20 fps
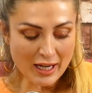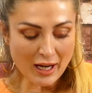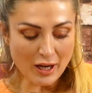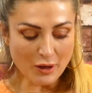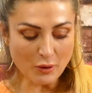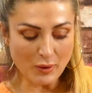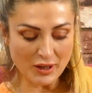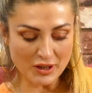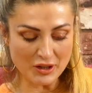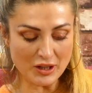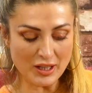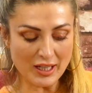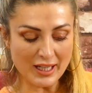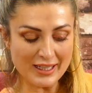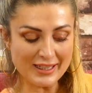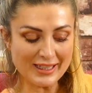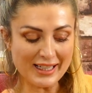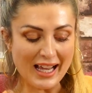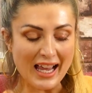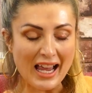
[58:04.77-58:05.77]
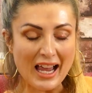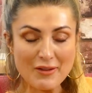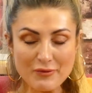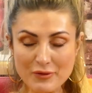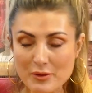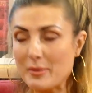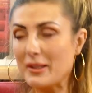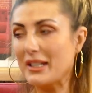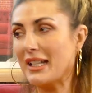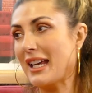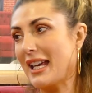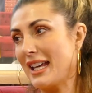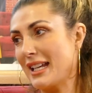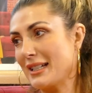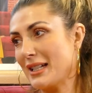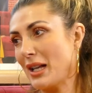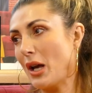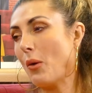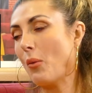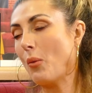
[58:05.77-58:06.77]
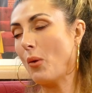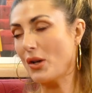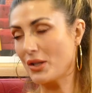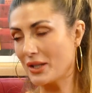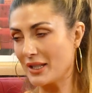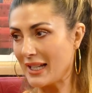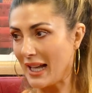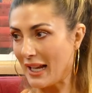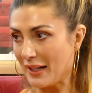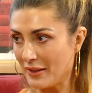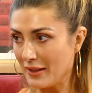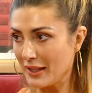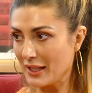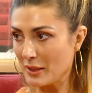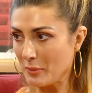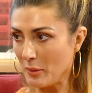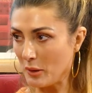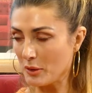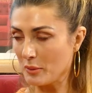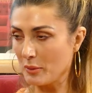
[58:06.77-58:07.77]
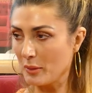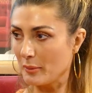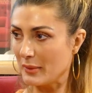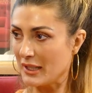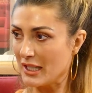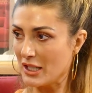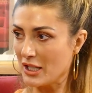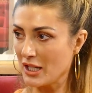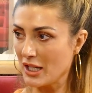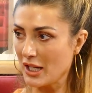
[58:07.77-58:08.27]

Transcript: a question I ask everybody is, what does anything is possible mean to